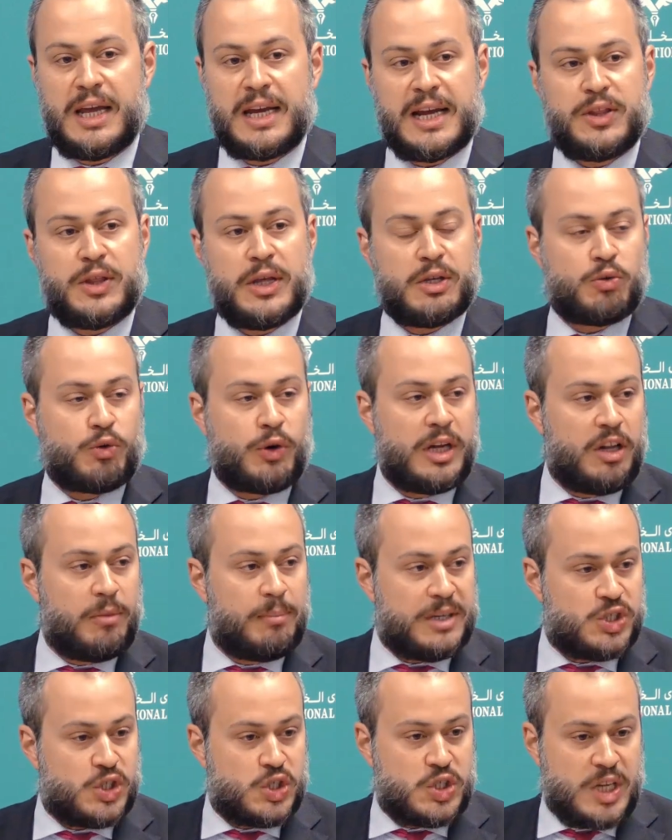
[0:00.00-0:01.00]
And I think a real
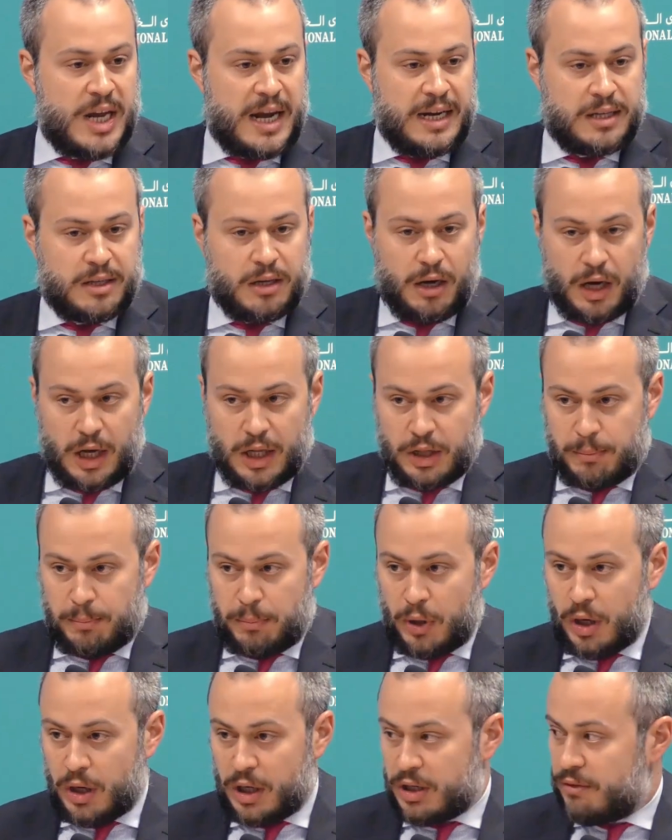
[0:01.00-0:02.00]
mistake on the
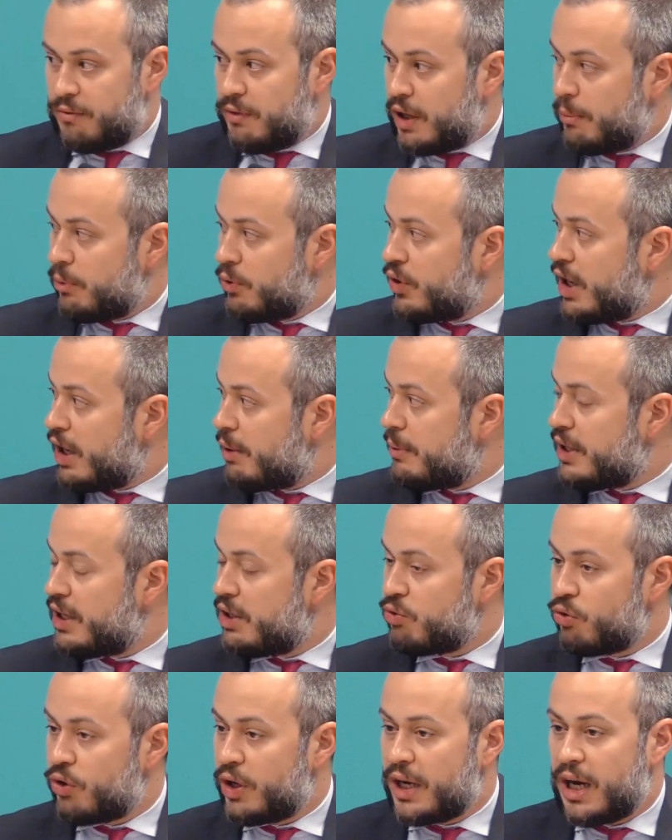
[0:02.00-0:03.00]
part of Abu
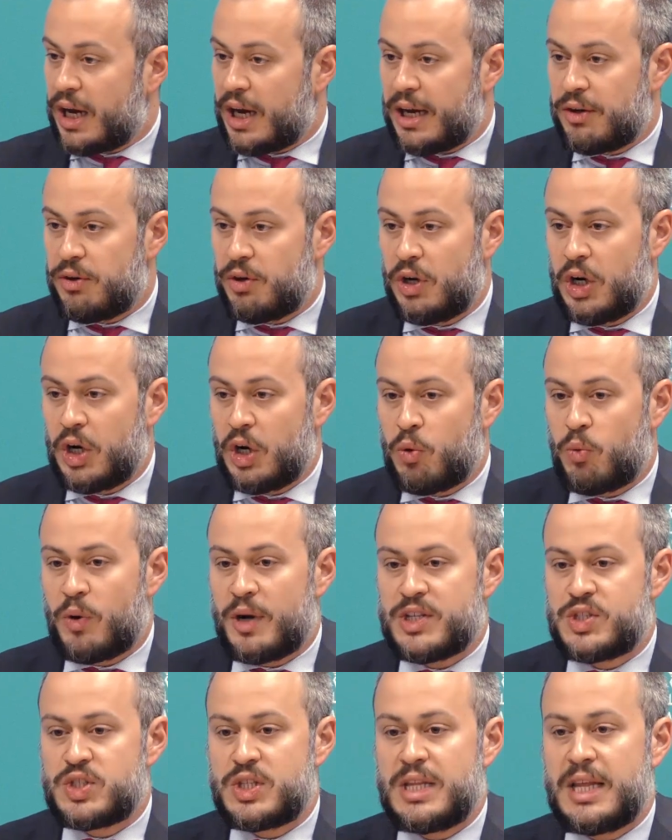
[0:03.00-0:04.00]
Dhabi and Riyadh
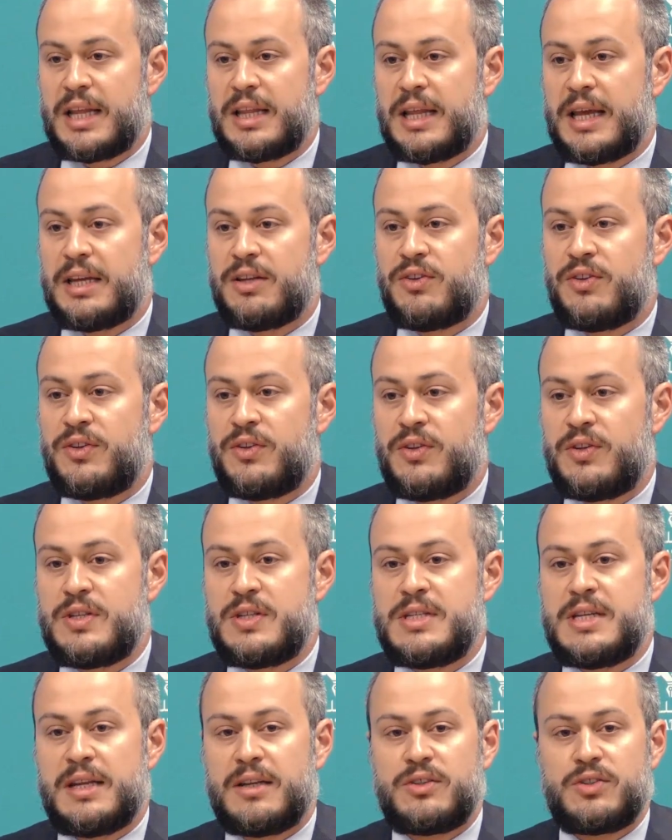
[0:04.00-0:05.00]
was that they
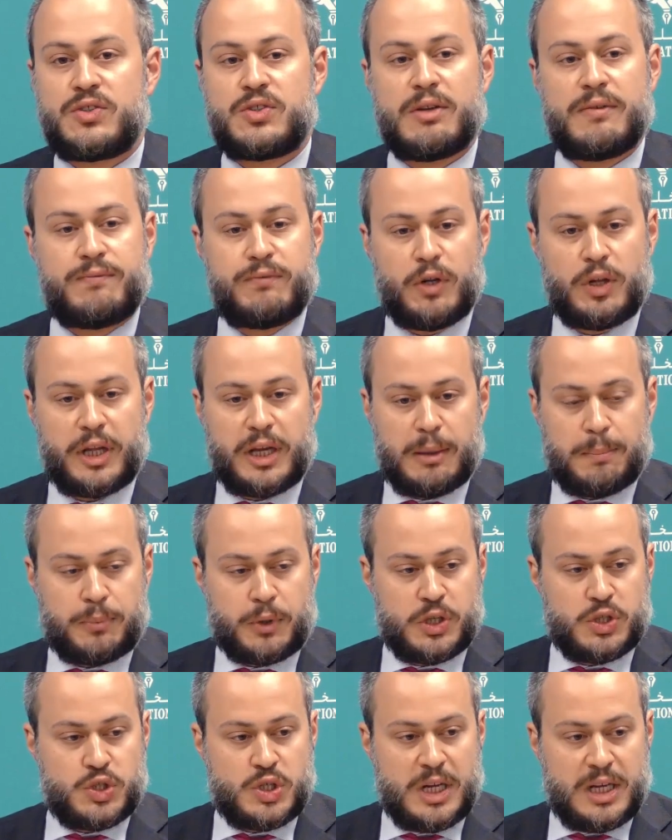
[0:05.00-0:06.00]
didn't fully
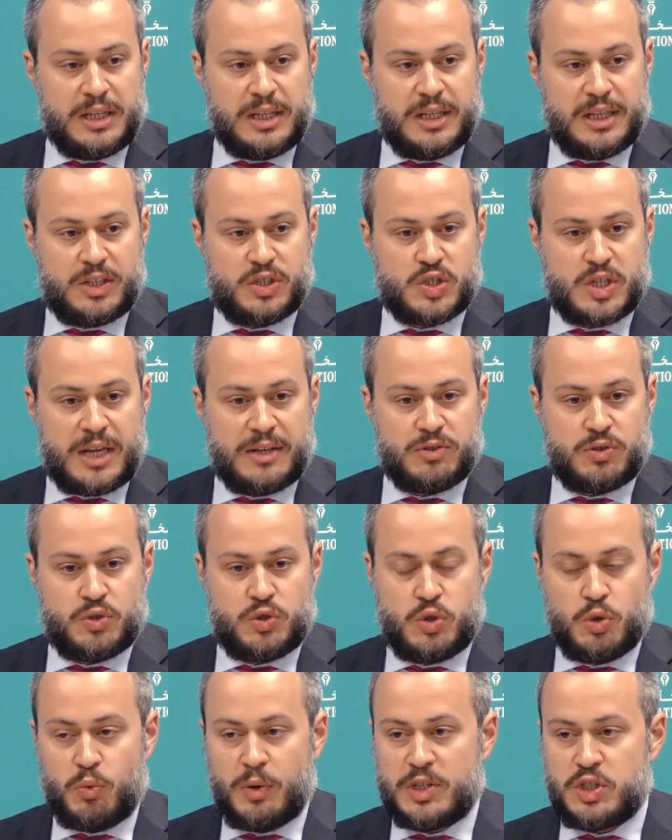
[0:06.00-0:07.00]
appreciate the
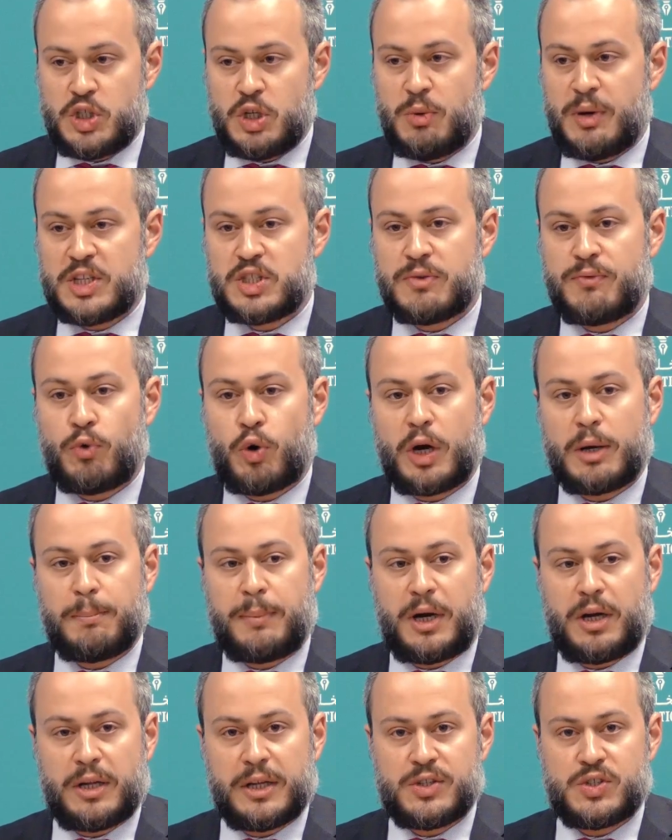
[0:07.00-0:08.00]
extent to which U.S. foreign
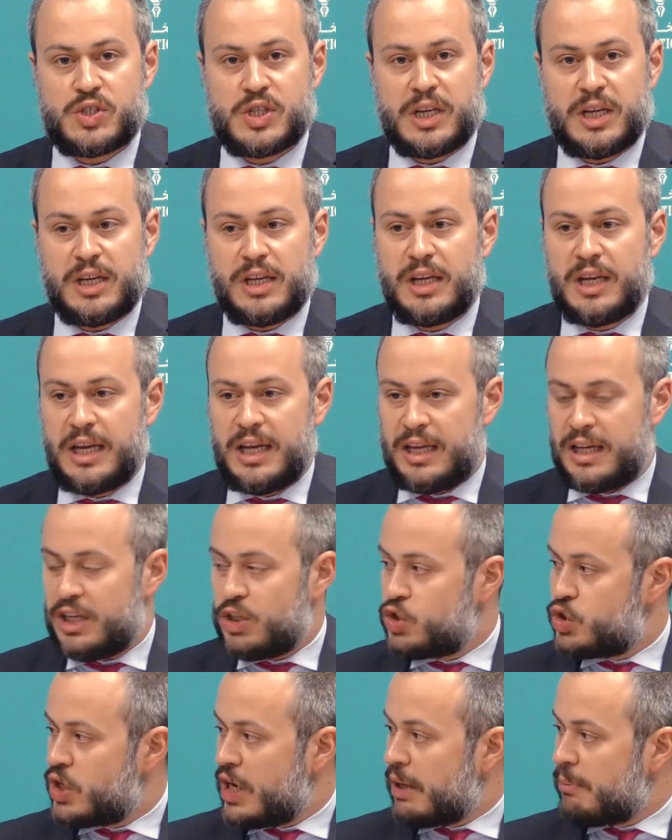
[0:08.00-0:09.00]
policy
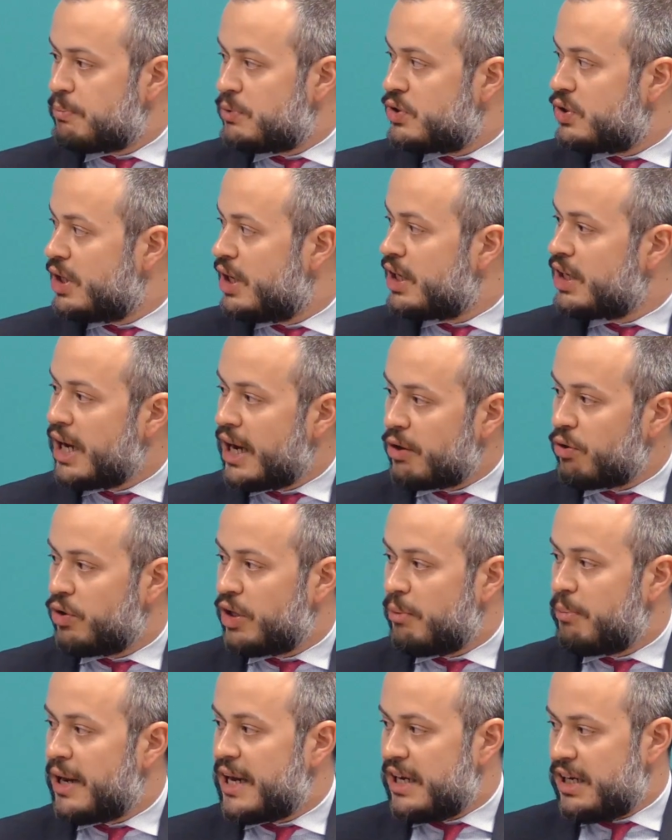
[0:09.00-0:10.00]
is shaped not
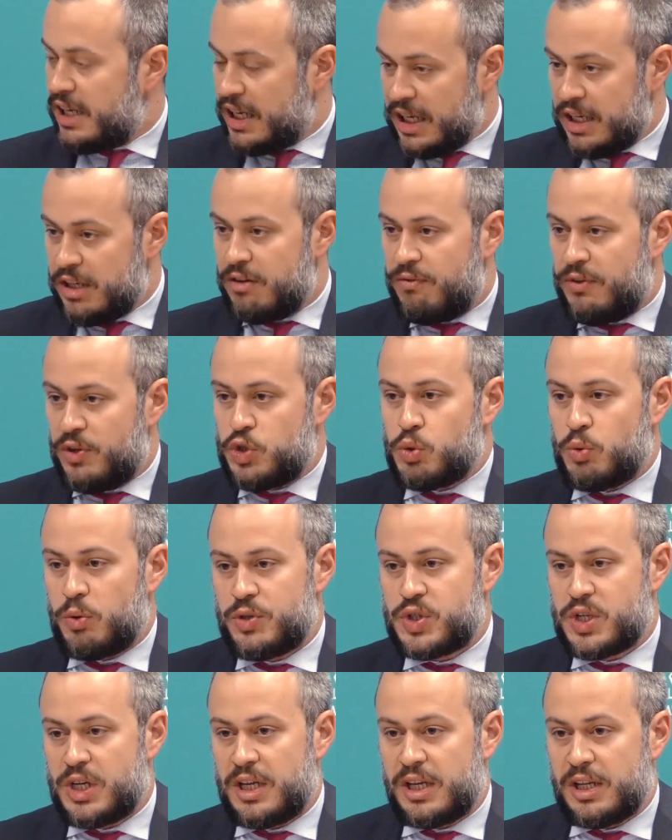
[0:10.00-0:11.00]
only by an
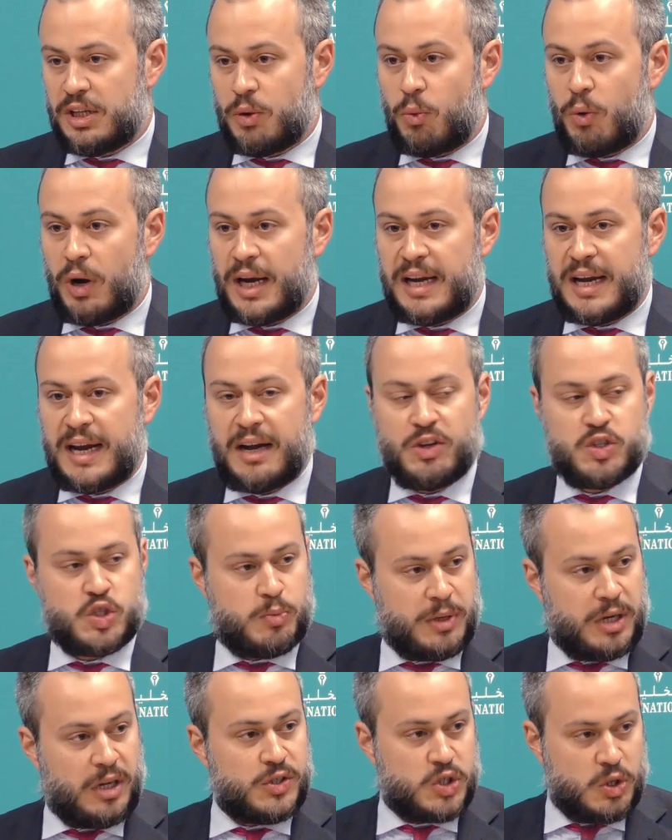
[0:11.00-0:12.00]
individual sitting in the White
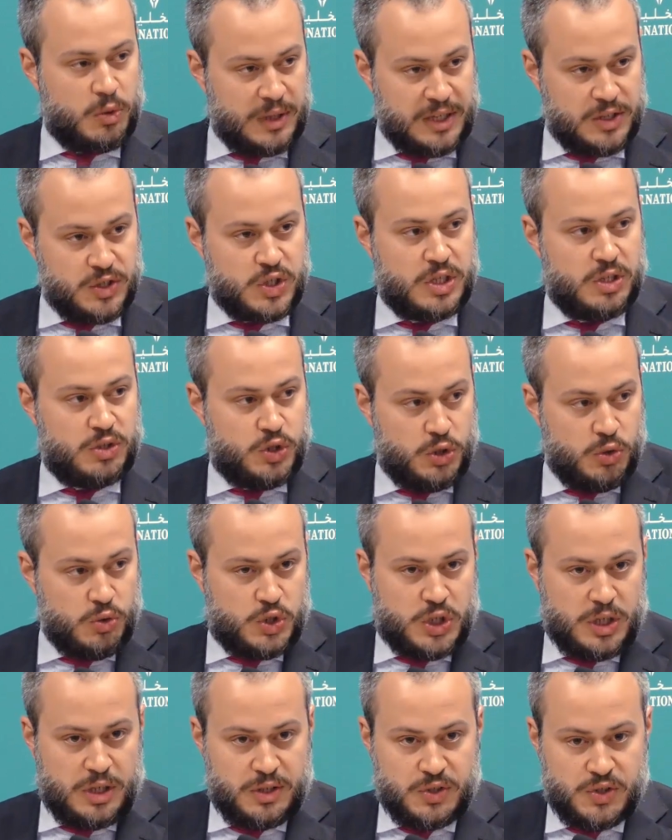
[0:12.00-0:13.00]
House, but also
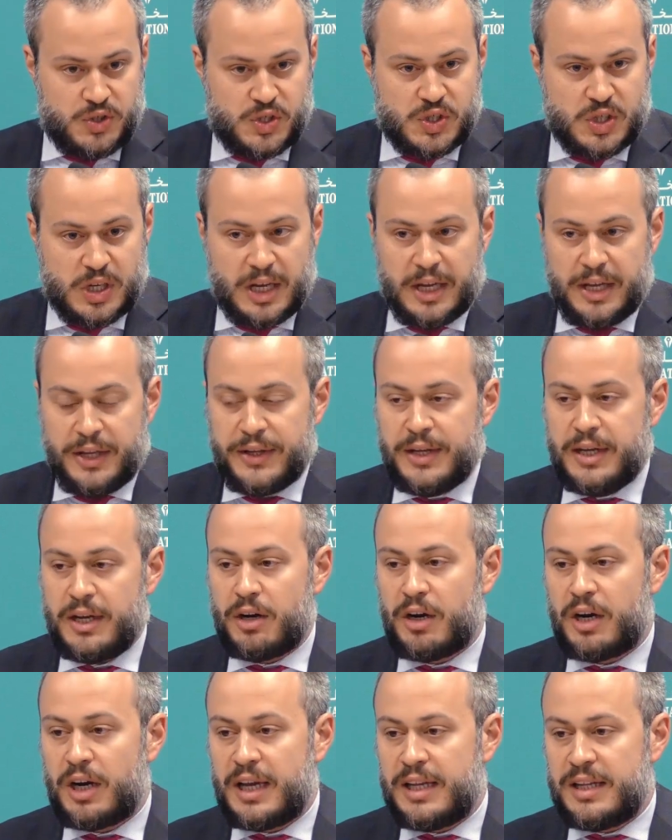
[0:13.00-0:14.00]
institutions
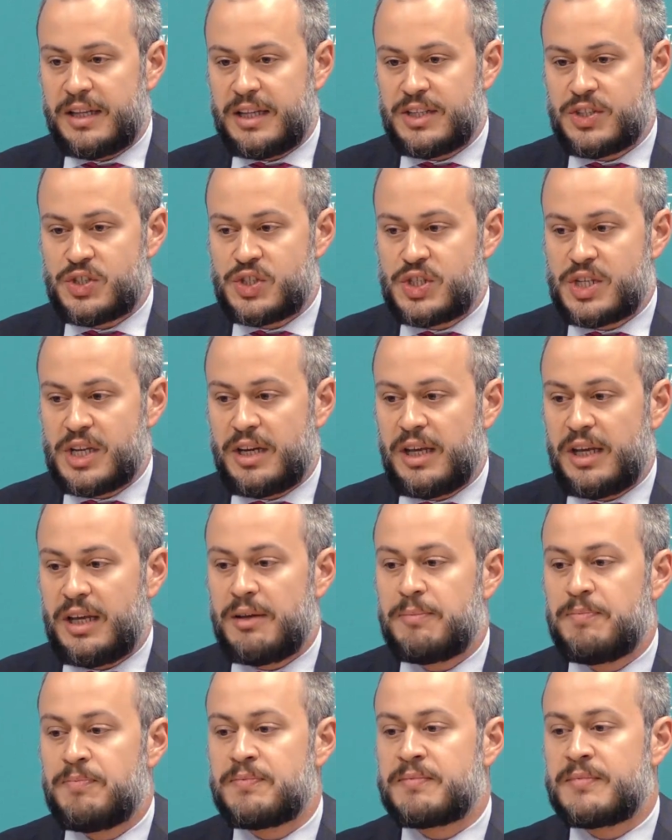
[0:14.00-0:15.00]
here in this
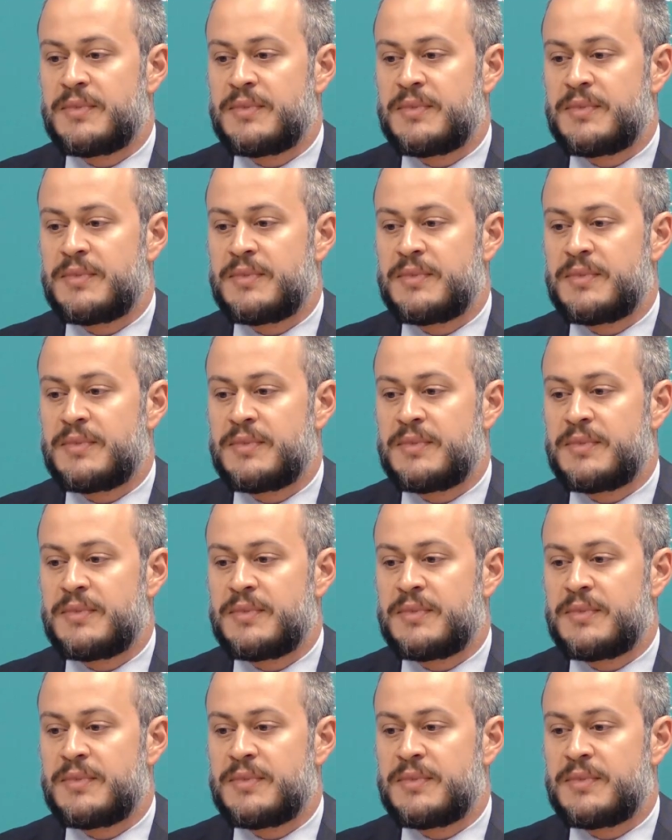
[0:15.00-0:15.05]
city.